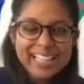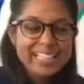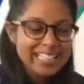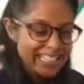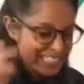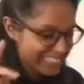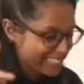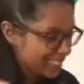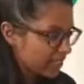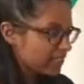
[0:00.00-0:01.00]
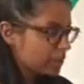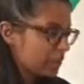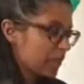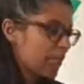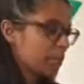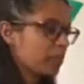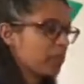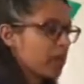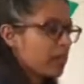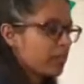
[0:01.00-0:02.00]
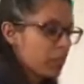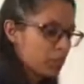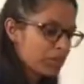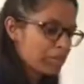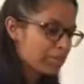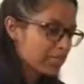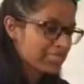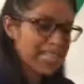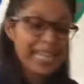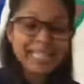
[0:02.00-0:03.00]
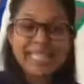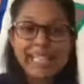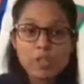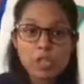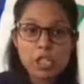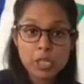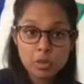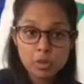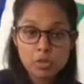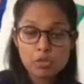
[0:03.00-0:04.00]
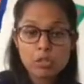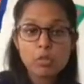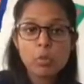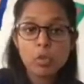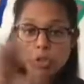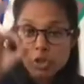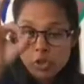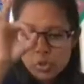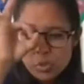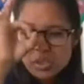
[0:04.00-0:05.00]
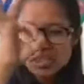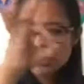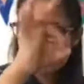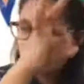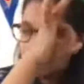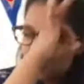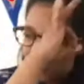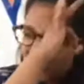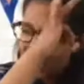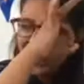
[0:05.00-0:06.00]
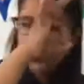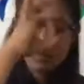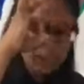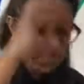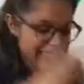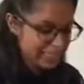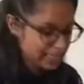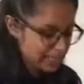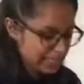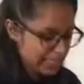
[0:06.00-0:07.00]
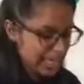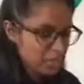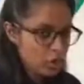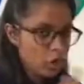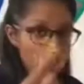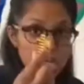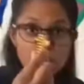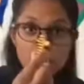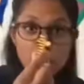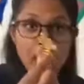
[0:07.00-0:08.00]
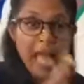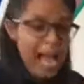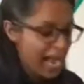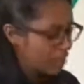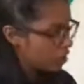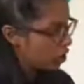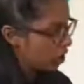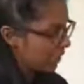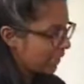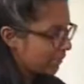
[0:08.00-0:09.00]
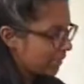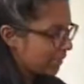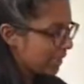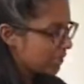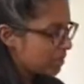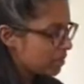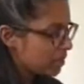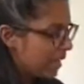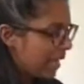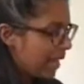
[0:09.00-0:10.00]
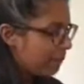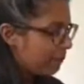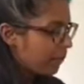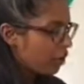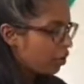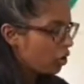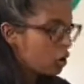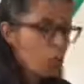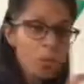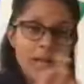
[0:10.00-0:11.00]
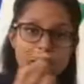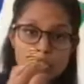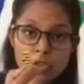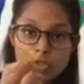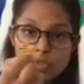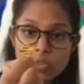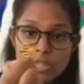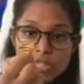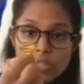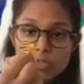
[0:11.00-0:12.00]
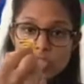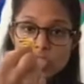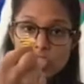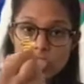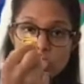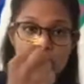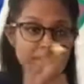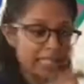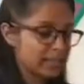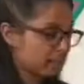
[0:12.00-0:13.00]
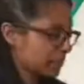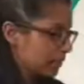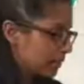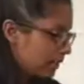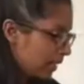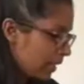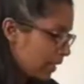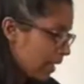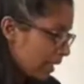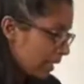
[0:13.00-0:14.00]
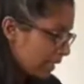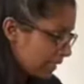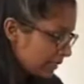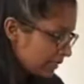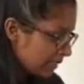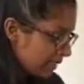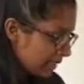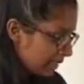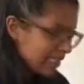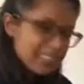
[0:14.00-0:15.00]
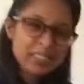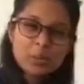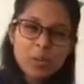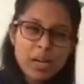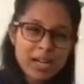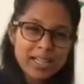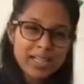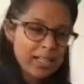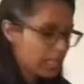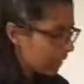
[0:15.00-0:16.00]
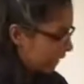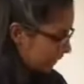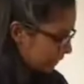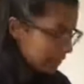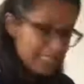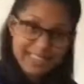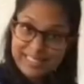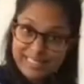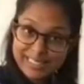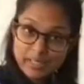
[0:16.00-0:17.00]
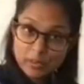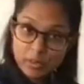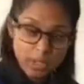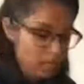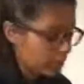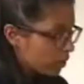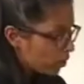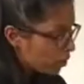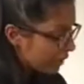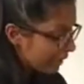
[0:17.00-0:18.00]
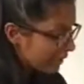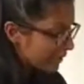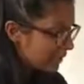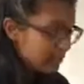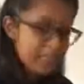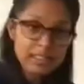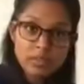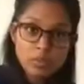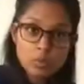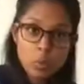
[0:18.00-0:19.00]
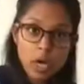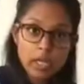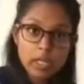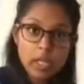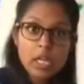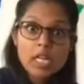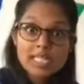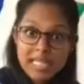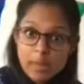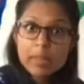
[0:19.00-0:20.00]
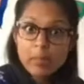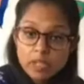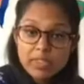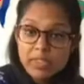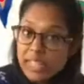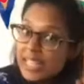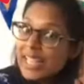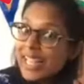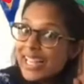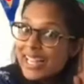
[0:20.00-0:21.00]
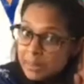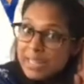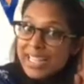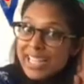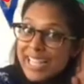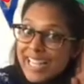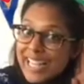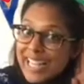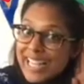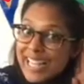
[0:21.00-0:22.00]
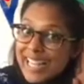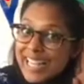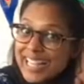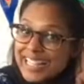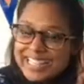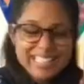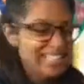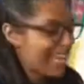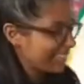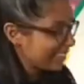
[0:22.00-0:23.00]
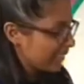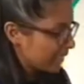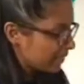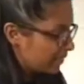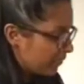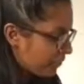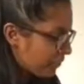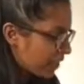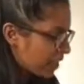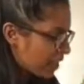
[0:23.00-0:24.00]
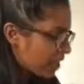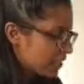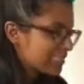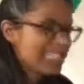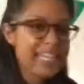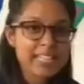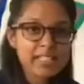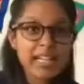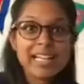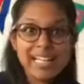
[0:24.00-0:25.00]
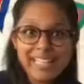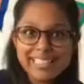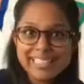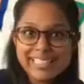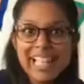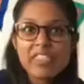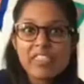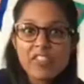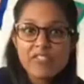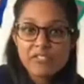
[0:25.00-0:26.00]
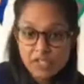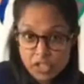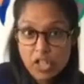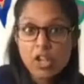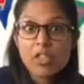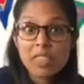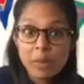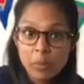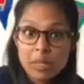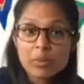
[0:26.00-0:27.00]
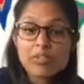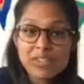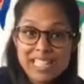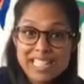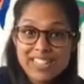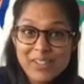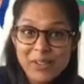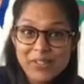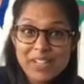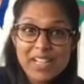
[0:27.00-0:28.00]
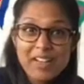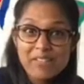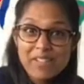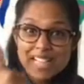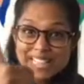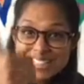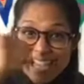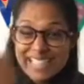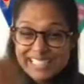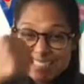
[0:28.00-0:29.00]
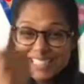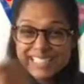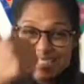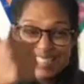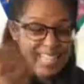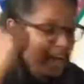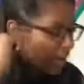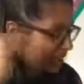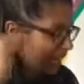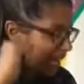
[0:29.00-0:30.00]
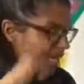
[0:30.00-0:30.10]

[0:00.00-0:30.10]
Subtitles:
It does begin with our phoneme today. Now, children, what you need to do now is to get your T and look at the letters and put where you think the T is today. Is it this one? Is it this one? Or is it this one? Tell me what you think. Let me hear. Yes, it's the first letter is the T that we were thinking of. Fantastic. Okay,